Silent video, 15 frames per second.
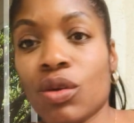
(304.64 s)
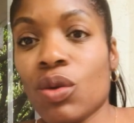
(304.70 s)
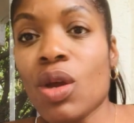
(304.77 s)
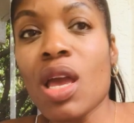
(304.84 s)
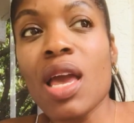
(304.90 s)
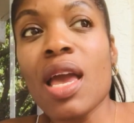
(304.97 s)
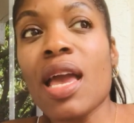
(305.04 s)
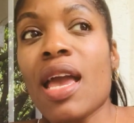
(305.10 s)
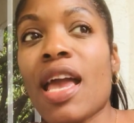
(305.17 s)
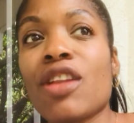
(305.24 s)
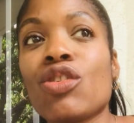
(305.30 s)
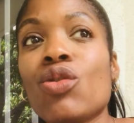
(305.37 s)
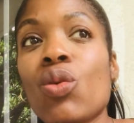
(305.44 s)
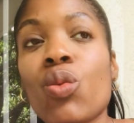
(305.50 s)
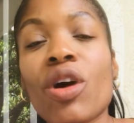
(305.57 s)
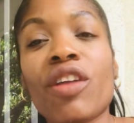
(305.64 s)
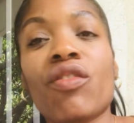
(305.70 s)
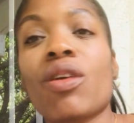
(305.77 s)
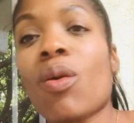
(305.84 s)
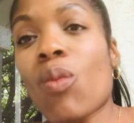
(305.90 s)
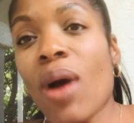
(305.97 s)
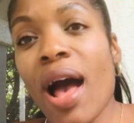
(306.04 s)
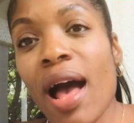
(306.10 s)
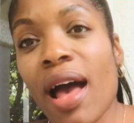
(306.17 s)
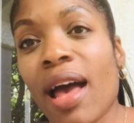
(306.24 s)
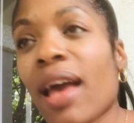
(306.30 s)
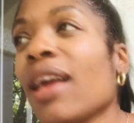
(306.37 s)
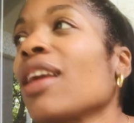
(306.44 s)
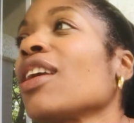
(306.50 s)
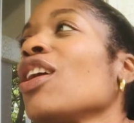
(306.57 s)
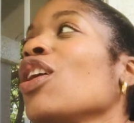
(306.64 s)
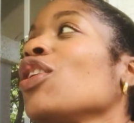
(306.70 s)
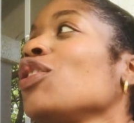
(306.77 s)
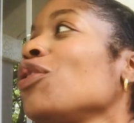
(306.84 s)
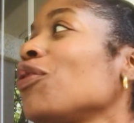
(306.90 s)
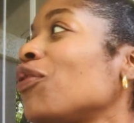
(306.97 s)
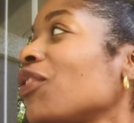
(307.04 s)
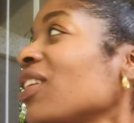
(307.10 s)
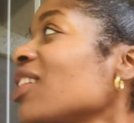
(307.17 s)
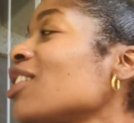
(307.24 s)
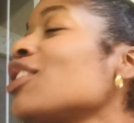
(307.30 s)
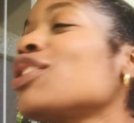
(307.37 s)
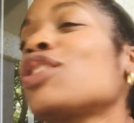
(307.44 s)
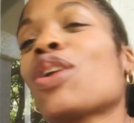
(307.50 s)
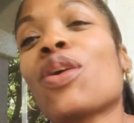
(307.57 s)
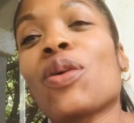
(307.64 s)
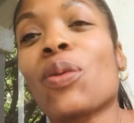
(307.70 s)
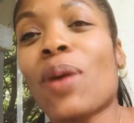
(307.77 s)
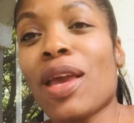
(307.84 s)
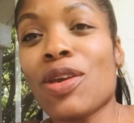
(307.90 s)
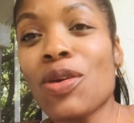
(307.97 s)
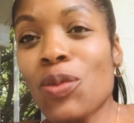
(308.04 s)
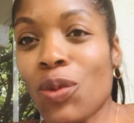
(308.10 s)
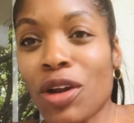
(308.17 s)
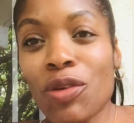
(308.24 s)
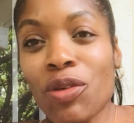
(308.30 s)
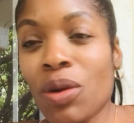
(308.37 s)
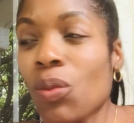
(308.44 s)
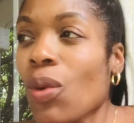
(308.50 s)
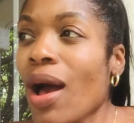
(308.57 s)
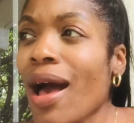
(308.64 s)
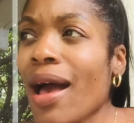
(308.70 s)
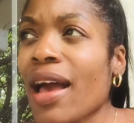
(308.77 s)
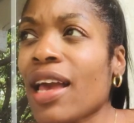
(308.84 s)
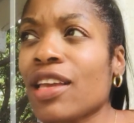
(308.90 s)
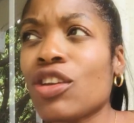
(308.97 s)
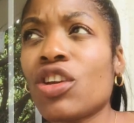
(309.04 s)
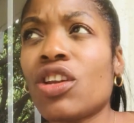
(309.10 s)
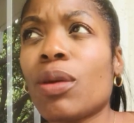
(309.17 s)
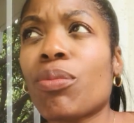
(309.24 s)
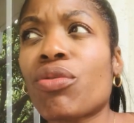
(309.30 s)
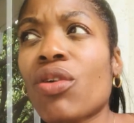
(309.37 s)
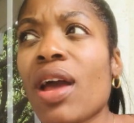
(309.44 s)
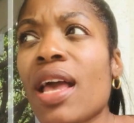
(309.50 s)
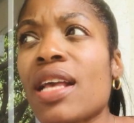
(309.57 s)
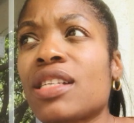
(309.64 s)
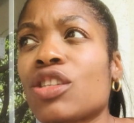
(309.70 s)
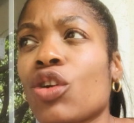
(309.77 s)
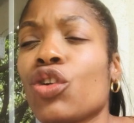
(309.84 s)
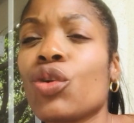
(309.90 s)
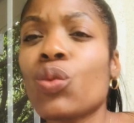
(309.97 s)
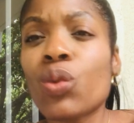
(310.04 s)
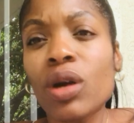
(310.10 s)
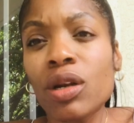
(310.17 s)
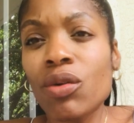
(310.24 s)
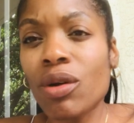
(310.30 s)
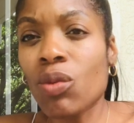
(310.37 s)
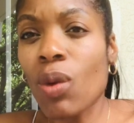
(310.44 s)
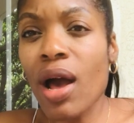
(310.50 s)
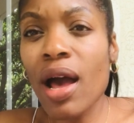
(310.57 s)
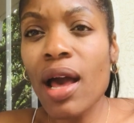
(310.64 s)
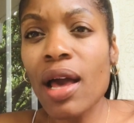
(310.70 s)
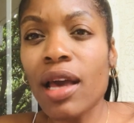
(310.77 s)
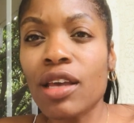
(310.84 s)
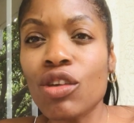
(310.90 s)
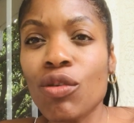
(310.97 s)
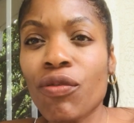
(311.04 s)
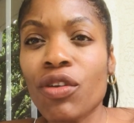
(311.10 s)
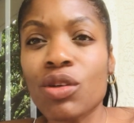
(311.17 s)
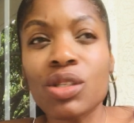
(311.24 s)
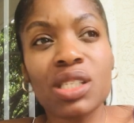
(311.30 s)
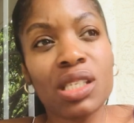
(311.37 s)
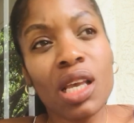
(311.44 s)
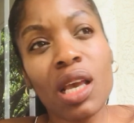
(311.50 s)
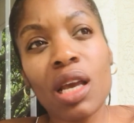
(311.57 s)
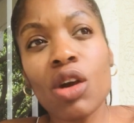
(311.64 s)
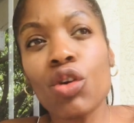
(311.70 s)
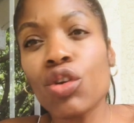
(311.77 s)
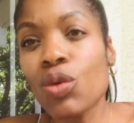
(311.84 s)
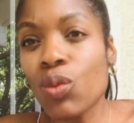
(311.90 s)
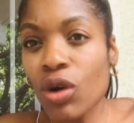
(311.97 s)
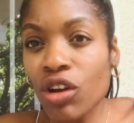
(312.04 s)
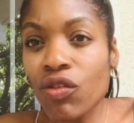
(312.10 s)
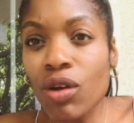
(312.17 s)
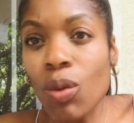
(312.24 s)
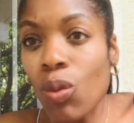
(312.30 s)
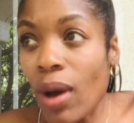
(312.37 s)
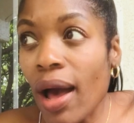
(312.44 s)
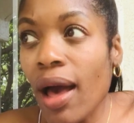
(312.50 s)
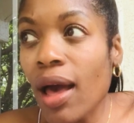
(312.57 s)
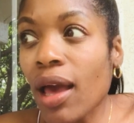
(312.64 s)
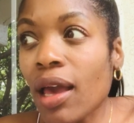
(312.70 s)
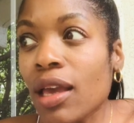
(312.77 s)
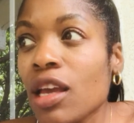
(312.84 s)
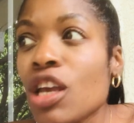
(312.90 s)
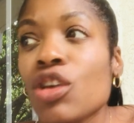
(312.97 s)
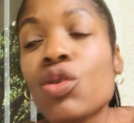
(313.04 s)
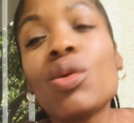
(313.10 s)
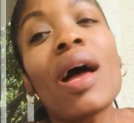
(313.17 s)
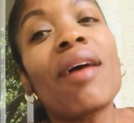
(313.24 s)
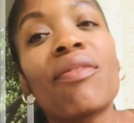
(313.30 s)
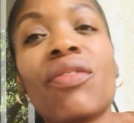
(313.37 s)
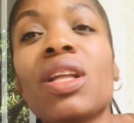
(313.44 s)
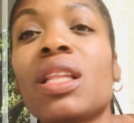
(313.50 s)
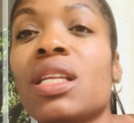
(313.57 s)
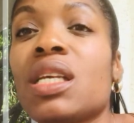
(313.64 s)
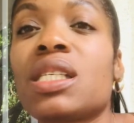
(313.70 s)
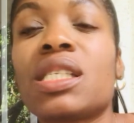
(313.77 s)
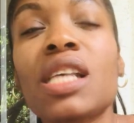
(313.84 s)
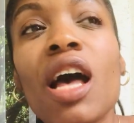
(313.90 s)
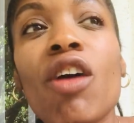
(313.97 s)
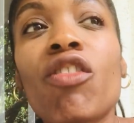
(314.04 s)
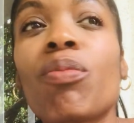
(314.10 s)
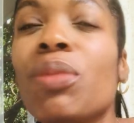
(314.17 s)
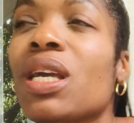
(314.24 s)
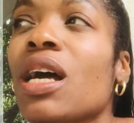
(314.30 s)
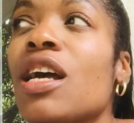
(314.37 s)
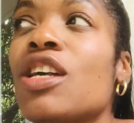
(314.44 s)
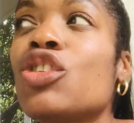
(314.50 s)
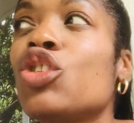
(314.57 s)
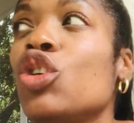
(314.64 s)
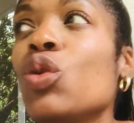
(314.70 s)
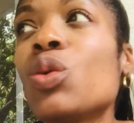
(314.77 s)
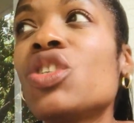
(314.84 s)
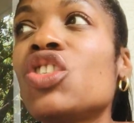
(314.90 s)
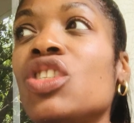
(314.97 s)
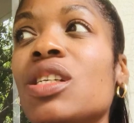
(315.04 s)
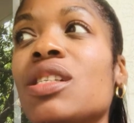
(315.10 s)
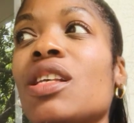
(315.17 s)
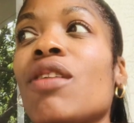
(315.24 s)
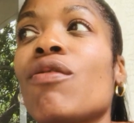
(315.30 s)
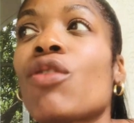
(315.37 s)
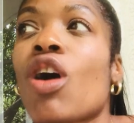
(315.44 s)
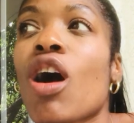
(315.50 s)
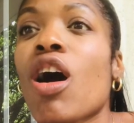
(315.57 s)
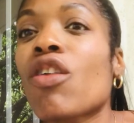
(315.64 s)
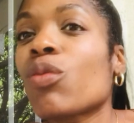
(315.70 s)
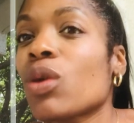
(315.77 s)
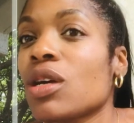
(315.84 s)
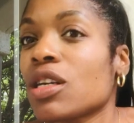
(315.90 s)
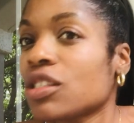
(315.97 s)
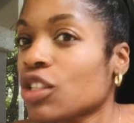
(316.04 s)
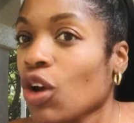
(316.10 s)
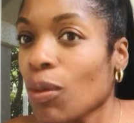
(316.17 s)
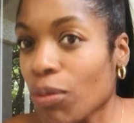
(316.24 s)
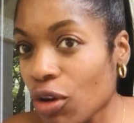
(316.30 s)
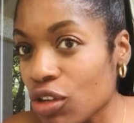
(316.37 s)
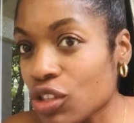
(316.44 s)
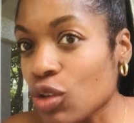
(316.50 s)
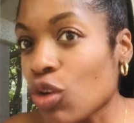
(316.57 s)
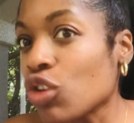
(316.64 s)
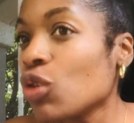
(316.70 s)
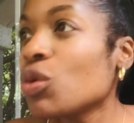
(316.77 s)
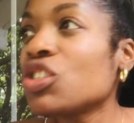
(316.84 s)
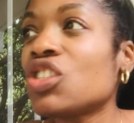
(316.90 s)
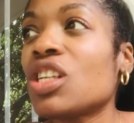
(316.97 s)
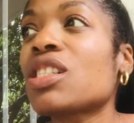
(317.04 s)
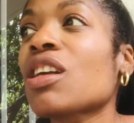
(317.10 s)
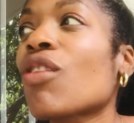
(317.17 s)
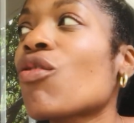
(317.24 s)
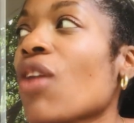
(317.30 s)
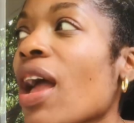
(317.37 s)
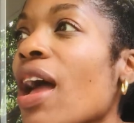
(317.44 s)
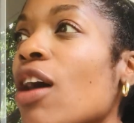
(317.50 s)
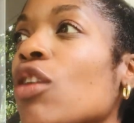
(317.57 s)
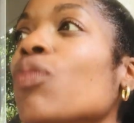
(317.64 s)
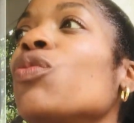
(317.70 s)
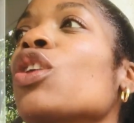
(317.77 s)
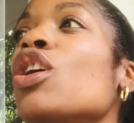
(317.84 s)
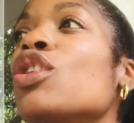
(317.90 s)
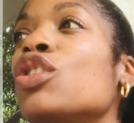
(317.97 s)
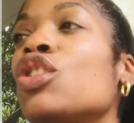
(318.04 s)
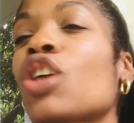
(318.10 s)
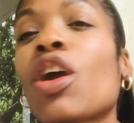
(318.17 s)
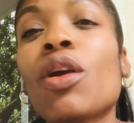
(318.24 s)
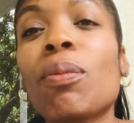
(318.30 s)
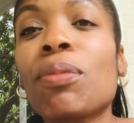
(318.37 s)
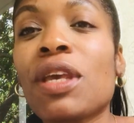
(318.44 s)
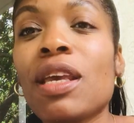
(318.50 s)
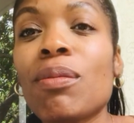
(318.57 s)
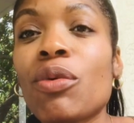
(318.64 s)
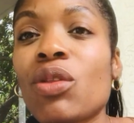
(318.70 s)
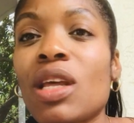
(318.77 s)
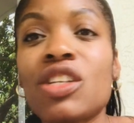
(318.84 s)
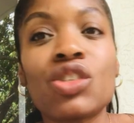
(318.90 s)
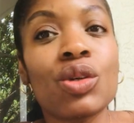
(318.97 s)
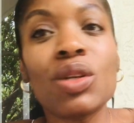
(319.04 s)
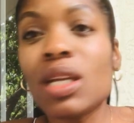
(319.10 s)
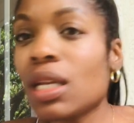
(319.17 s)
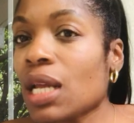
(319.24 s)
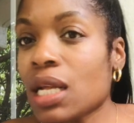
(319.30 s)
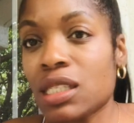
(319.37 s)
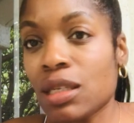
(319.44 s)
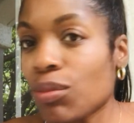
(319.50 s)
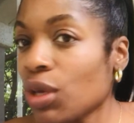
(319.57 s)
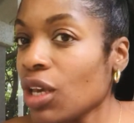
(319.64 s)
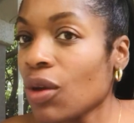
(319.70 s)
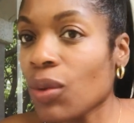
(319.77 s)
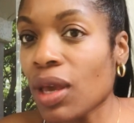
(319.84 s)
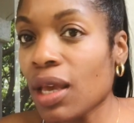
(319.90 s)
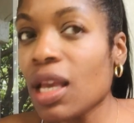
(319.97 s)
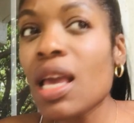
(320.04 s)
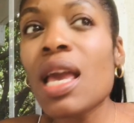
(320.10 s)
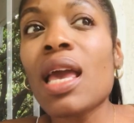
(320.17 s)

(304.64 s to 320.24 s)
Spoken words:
you. And you wondering why you feeling a certain way, you wondering why you're depressed, or you wondering why you feel sick, or you wondering why you're not feeling yourself, because you was just involved with a certain person, or you was just around certain people that you need not to be with.